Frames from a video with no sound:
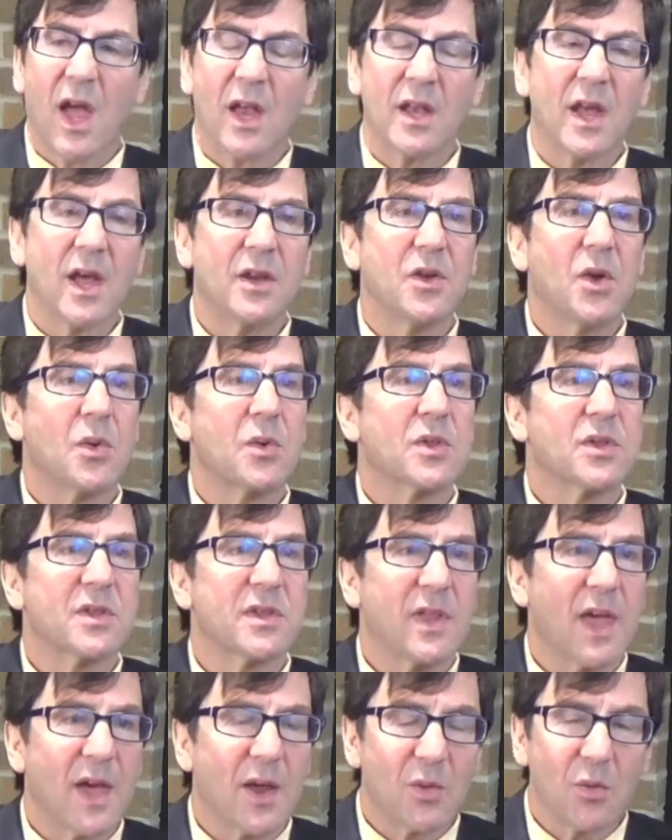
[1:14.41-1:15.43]
And I
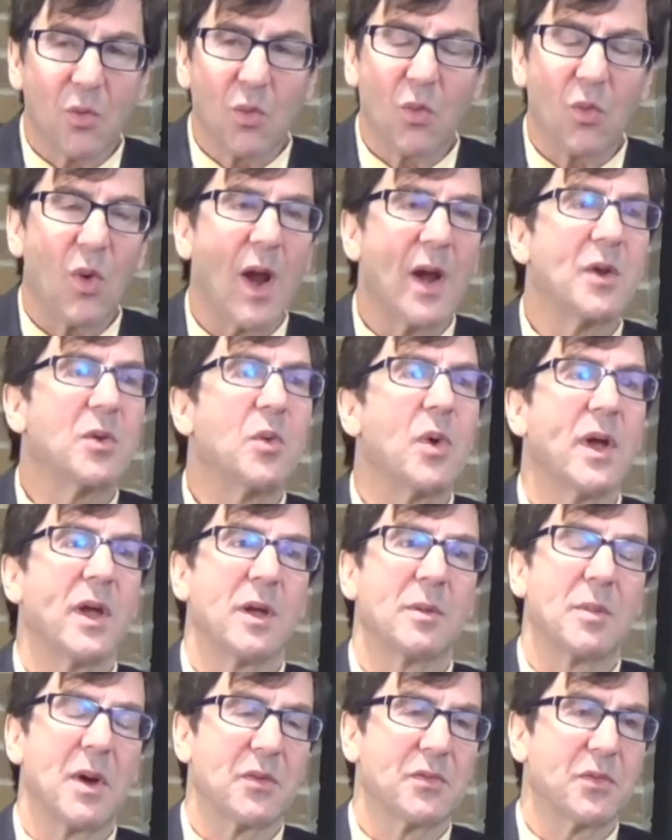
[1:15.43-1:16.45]
noticed that right away
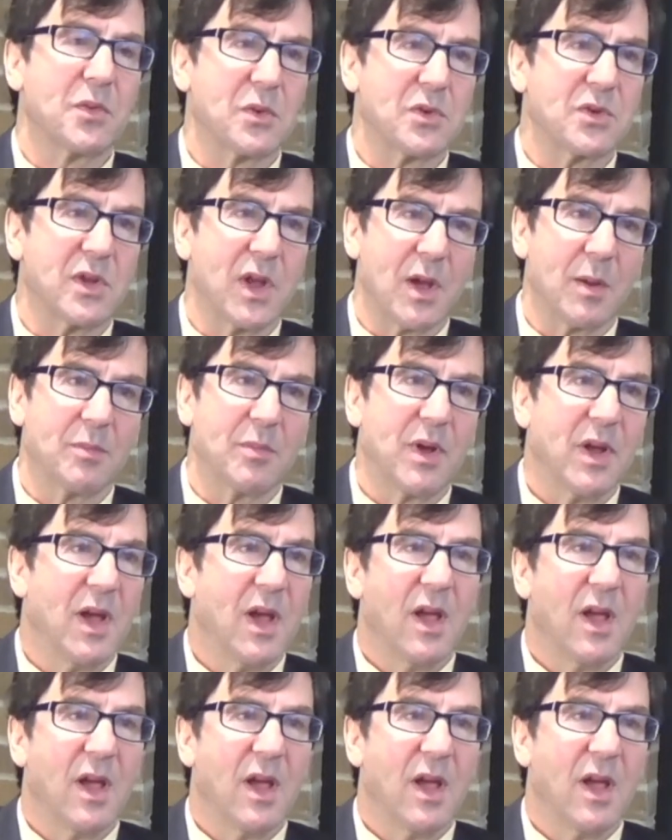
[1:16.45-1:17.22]
about First Step.